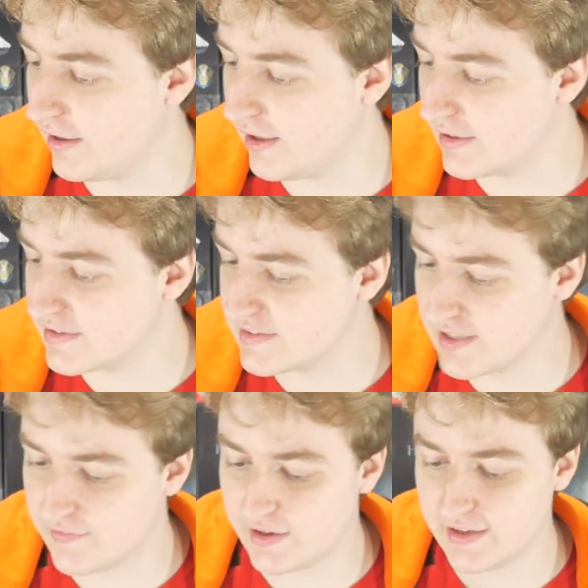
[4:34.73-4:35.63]
and
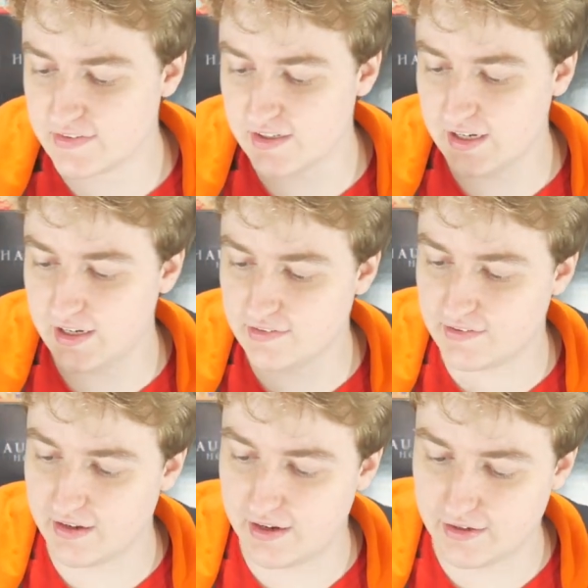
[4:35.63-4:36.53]
7 has 8,
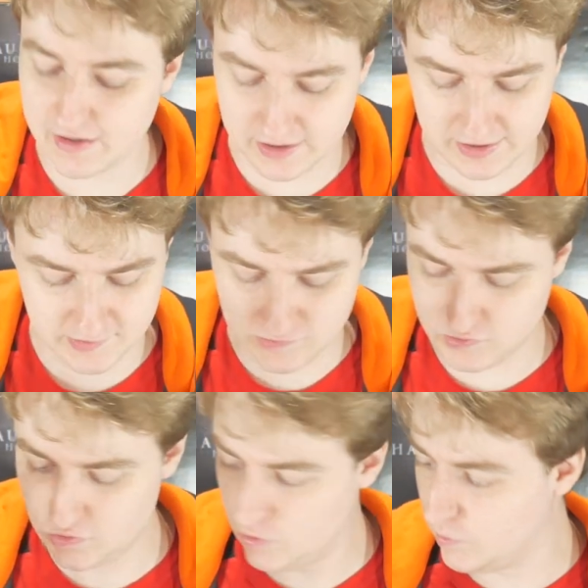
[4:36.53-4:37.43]
and 9 has
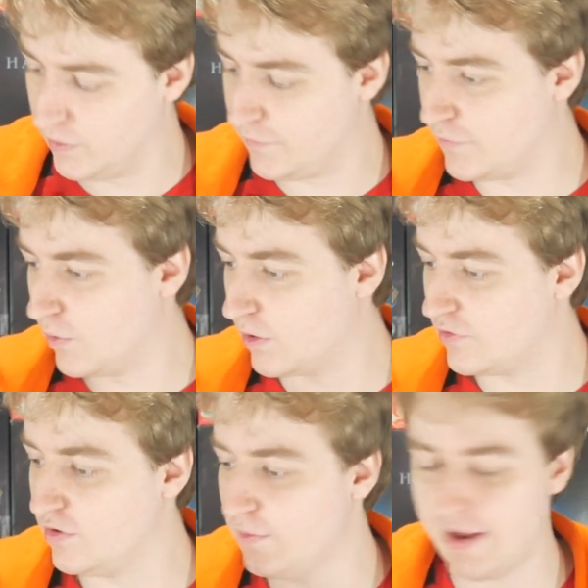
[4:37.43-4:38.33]
2, with 4,
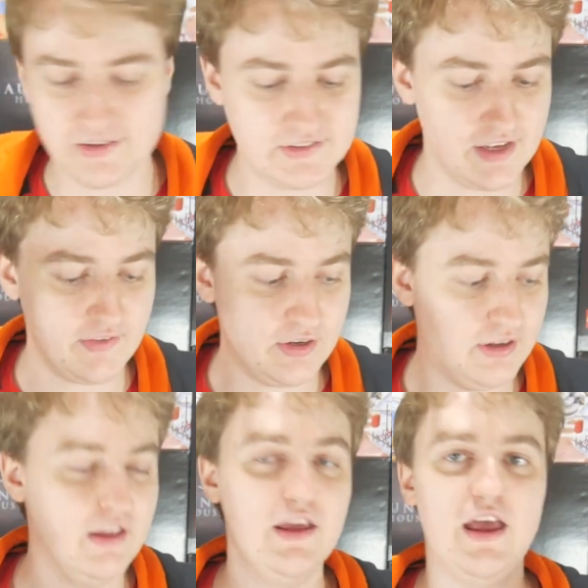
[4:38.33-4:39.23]
2, and
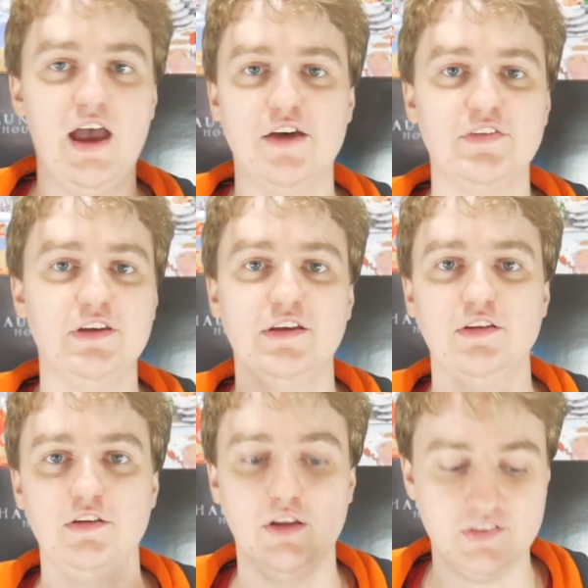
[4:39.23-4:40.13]
7 having
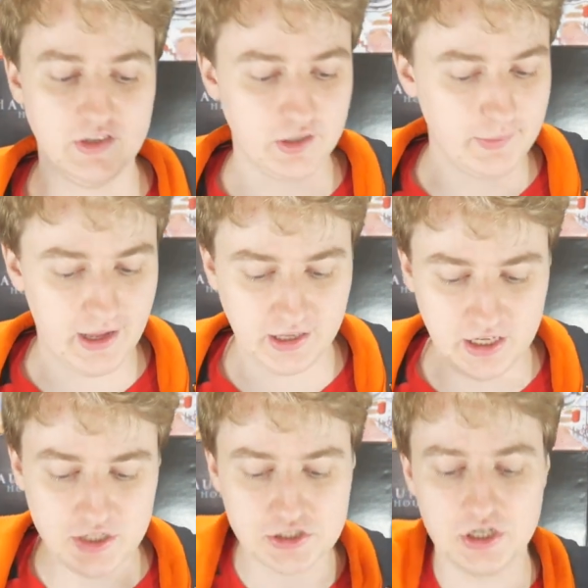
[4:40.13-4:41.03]
a single bag
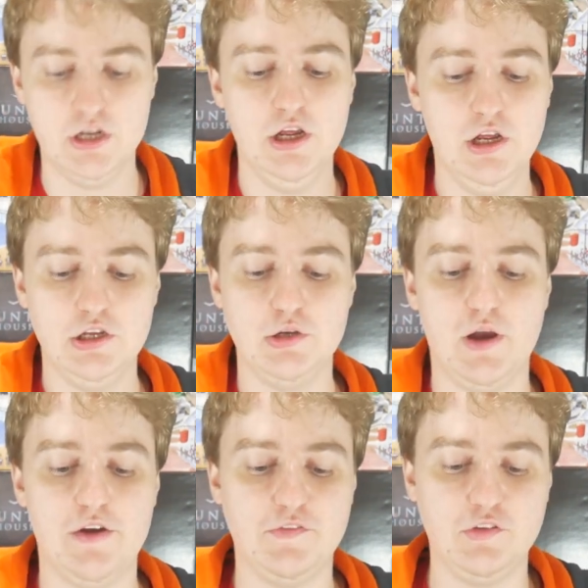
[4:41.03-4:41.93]
each. You
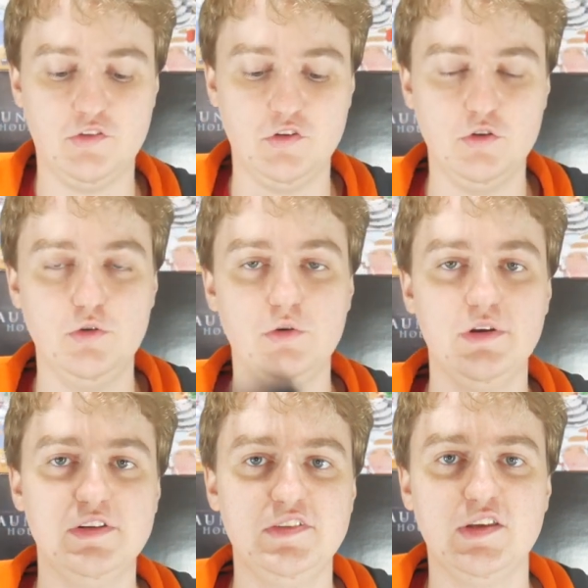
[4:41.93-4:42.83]
have 2
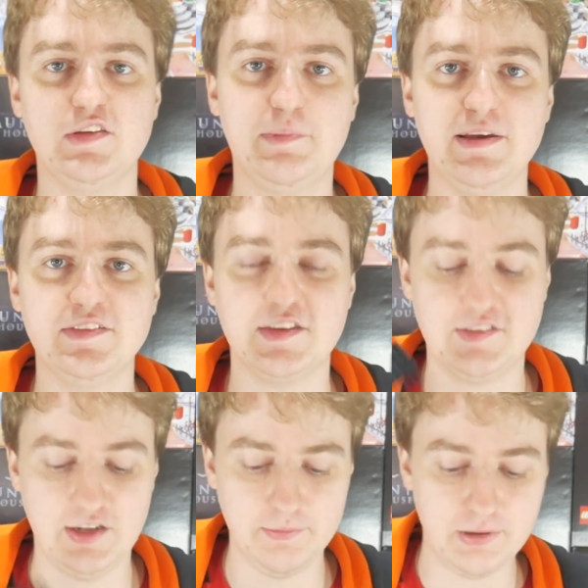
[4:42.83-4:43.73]

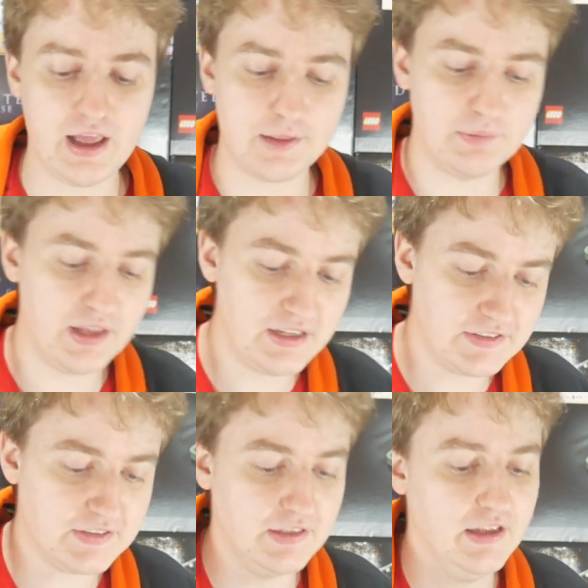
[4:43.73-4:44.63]
6x16 black plates.